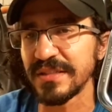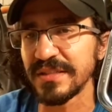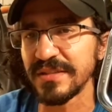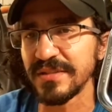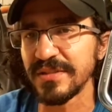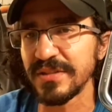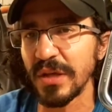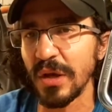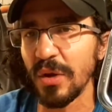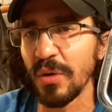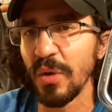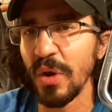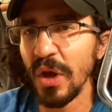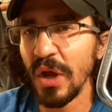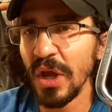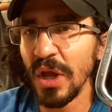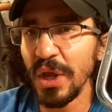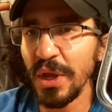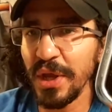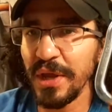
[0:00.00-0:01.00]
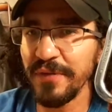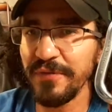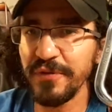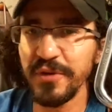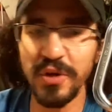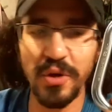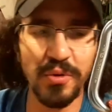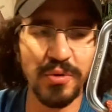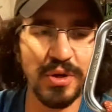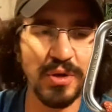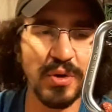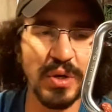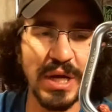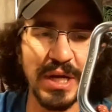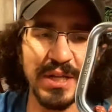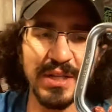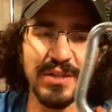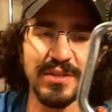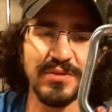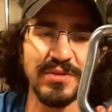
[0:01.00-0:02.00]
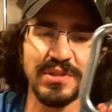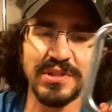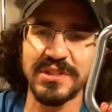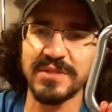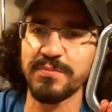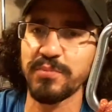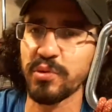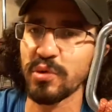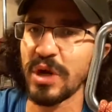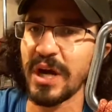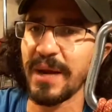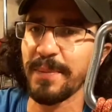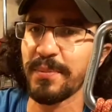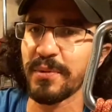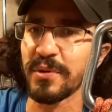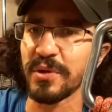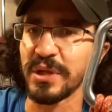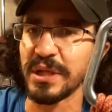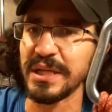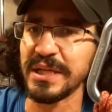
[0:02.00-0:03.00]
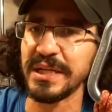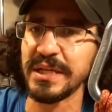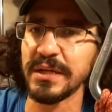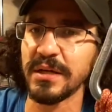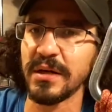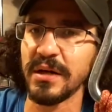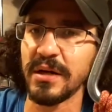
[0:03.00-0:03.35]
And so if you don't know how to use this properly,